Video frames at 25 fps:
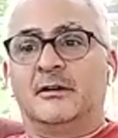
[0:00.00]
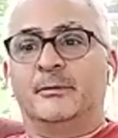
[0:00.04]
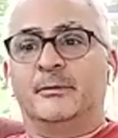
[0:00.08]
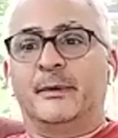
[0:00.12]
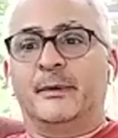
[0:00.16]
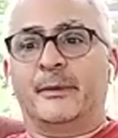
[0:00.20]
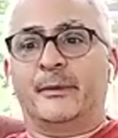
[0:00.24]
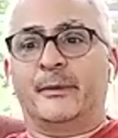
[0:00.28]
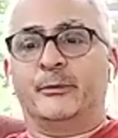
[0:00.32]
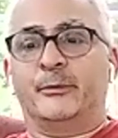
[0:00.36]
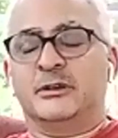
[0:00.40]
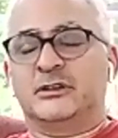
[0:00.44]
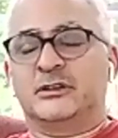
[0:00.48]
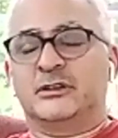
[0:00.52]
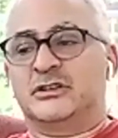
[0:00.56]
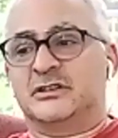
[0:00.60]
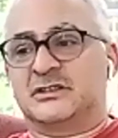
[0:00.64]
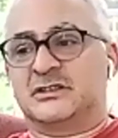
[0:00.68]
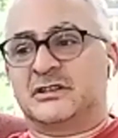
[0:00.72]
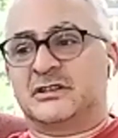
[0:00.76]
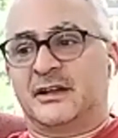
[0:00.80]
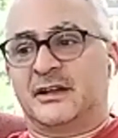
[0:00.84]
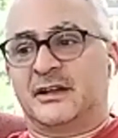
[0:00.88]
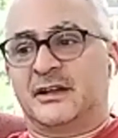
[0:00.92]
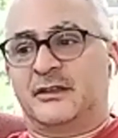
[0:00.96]
which is,
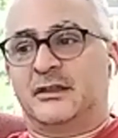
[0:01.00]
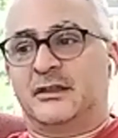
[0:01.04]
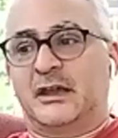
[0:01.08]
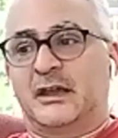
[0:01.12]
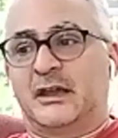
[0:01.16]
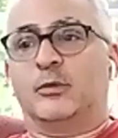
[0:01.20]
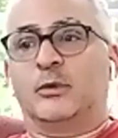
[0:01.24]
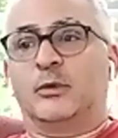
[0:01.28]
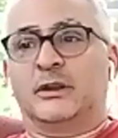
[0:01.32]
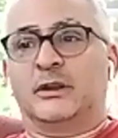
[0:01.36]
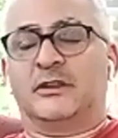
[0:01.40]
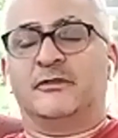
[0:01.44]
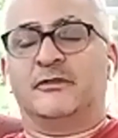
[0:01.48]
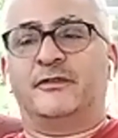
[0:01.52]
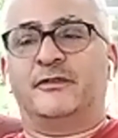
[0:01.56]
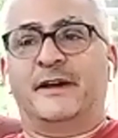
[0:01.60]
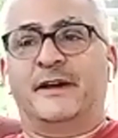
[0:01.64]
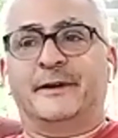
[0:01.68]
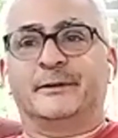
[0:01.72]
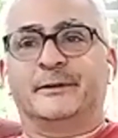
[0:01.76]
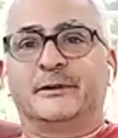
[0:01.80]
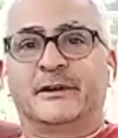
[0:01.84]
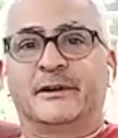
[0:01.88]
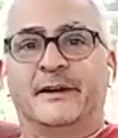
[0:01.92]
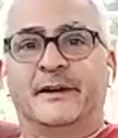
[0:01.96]
I think, what the
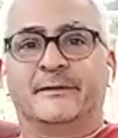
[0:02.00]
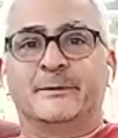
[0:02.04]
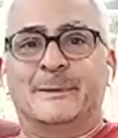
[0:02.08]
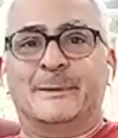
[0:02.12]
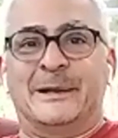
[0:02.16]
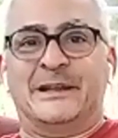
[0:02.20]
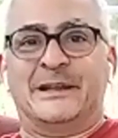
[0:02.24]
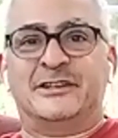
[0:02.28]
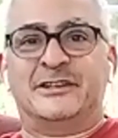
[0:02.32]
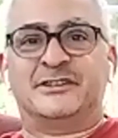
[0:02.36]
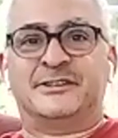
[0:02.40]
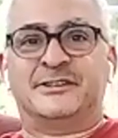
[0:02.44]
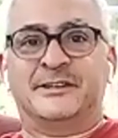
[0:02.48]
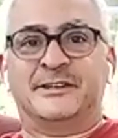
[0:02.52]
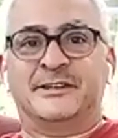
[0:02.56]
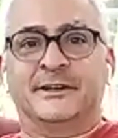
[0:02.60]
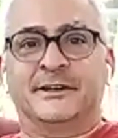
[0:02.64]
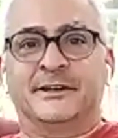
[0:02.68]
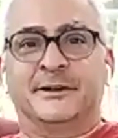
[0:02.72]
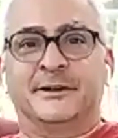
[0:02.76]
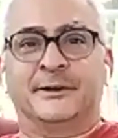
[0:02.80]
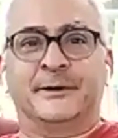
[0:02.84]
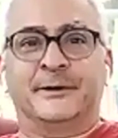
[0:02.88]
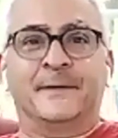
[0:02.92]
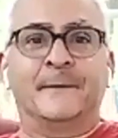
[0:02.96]
federal government is
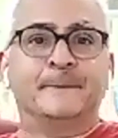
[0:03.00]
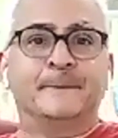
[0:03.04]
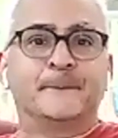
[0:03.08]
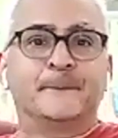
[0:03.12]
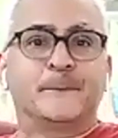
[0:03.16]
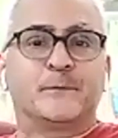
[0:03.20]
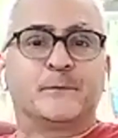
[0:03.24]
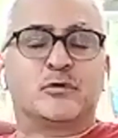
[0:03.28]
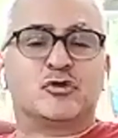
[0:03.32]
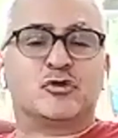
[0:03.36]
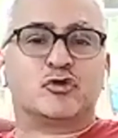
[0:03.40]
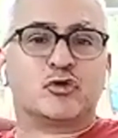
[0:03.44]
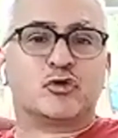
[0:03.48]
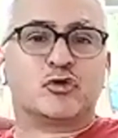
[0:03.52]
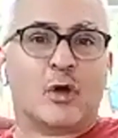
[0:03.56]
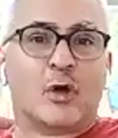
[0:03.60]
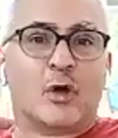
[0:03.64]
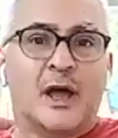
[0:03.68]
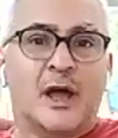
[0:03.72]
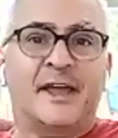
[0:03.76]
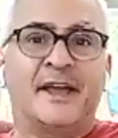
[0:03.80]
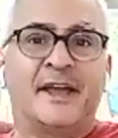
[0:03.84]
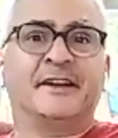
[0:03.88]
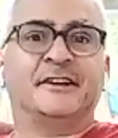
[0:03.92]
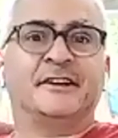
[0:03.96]
still
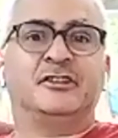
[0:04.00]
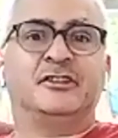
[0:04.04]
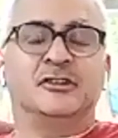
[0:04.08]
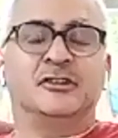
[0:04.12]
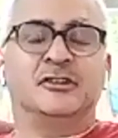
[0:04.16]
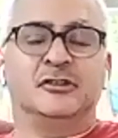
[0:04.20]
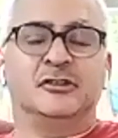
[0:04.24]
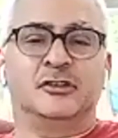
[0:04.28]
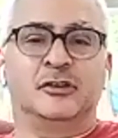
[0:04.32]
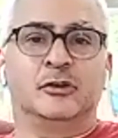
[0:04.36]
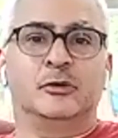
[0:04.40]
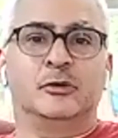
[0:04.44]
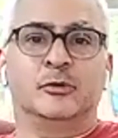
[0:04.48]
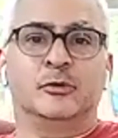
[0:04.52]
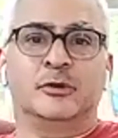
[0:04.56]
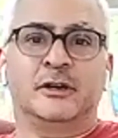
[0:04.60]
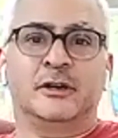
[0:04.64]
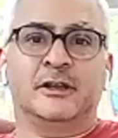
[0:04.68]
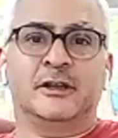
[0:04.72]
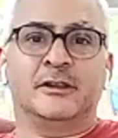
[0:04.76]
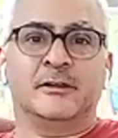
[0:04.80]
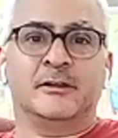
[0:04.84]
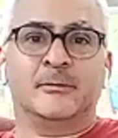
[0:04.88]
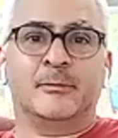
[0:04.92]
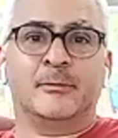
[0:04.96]
trying to do
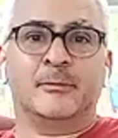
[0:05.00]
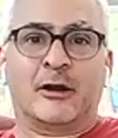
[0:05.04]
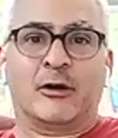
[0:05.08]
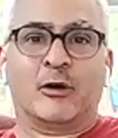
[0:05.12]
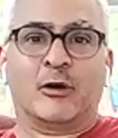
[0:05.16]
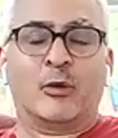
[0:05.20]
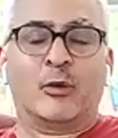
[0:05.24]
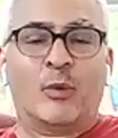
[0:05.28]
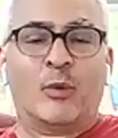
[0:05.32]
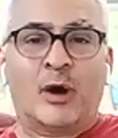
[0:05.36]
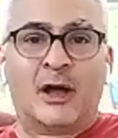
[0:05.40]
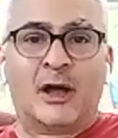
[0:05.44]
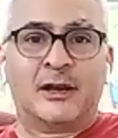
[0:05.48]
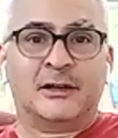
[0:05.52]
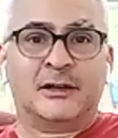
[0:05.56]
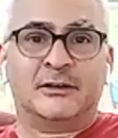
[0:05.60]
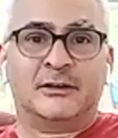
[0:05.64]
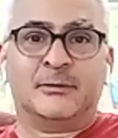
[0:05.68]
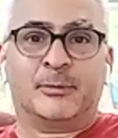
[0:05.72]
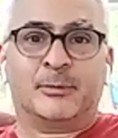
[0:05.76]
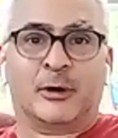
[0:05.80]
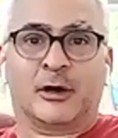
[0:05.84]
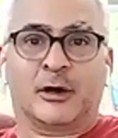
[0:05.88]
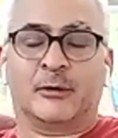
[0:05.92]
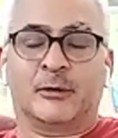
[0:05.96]
in the marijuana
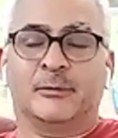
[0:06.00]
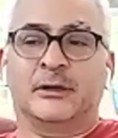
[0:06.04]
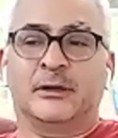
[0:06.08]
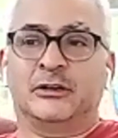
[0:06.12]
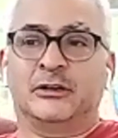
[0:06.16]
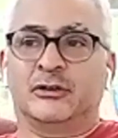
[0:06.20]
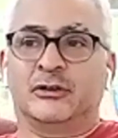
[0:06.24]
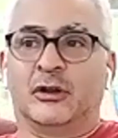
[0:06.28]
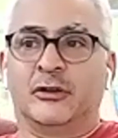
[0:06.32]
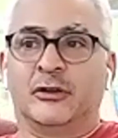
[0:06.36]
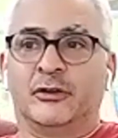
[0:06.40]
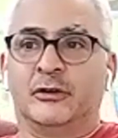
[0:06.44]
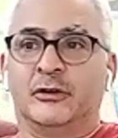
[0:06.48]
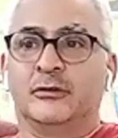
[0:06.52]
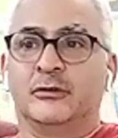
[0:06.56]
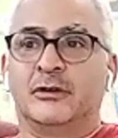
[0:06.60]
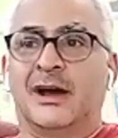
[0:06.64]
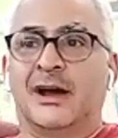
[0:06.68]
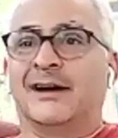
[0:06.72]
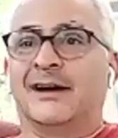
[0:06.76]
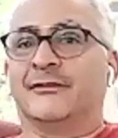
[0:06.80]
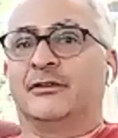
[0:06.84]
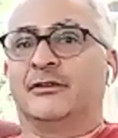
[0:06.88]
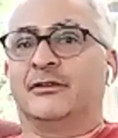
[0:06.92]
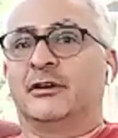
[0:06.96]
department, although
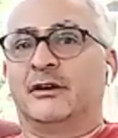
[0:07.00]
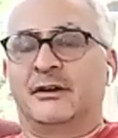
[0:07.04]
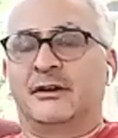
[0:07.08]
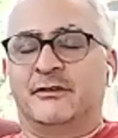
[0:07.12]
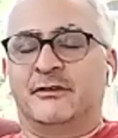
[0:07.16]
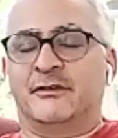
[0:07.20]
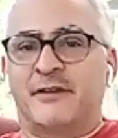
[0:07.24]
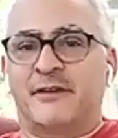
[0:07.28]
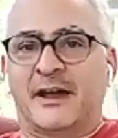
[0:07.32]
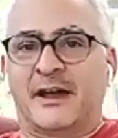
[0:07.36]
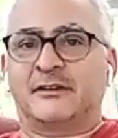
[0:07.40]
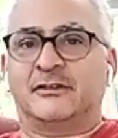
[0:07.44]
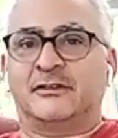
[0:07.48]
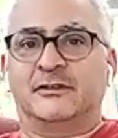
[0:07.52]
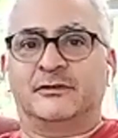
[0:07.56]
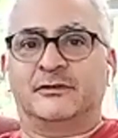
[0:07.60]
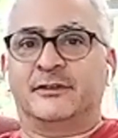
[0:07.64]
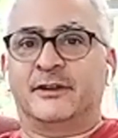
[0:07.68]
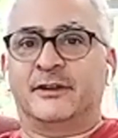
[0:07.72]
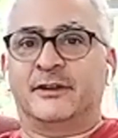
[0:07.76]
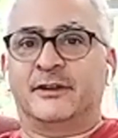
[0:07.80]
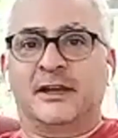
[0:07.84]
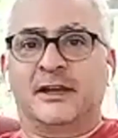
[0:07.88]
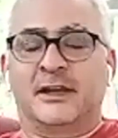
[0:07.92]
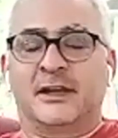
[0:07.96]
not very
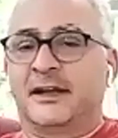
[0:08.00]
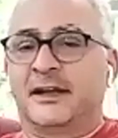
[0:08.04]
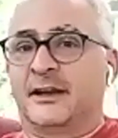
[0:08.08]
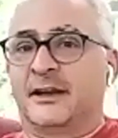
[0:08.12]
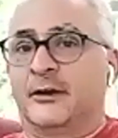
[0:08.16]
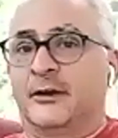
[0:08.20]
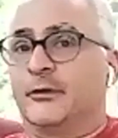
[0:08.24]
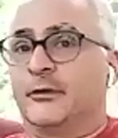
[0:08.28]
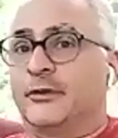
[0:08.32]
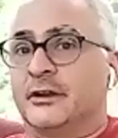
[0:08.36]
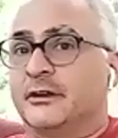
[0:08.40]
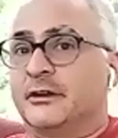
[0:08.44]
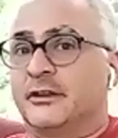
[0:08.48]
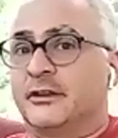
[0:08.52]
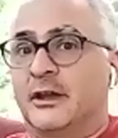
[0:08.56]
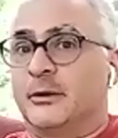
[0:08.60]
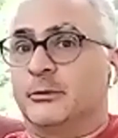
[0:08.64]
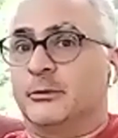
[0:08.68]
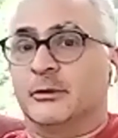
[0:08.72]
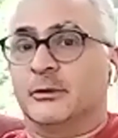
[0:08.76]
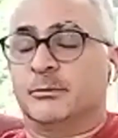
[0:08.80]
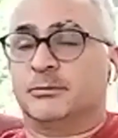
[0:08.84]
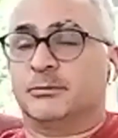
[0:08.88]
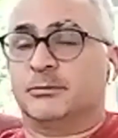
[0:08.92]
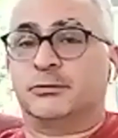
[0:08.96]
effectively, and I don't think they
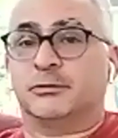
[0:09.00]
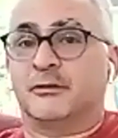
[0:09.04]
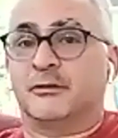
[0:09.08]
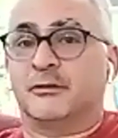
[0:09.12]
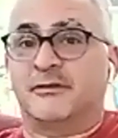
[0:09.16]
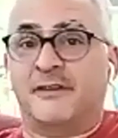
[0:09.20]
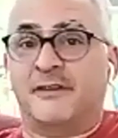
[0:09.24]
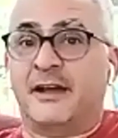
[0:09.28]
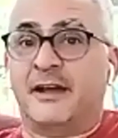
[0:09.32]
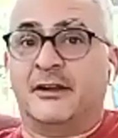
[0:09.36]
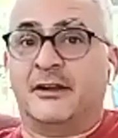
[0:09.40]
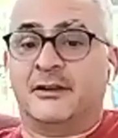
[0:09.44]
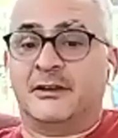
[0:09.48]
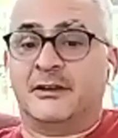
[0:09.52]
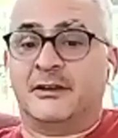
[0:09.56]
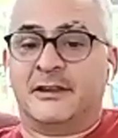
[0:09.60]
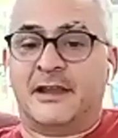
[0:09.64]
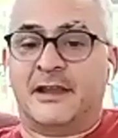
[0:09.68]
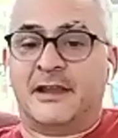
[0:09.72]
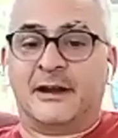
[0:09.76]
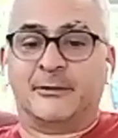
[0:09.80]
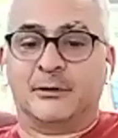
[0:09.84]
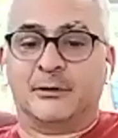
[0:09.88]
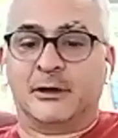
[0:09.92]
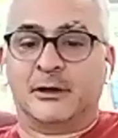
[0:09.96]
will prevail in
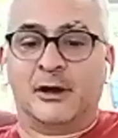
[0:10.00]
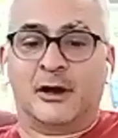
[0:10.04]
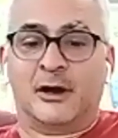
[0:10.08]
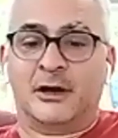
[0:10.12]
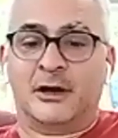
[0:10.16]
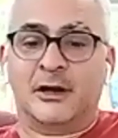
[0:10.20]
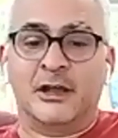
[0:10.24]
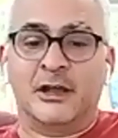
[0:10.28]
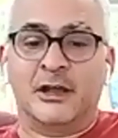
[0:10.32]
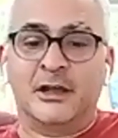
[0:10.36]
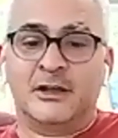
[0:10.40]
that regard.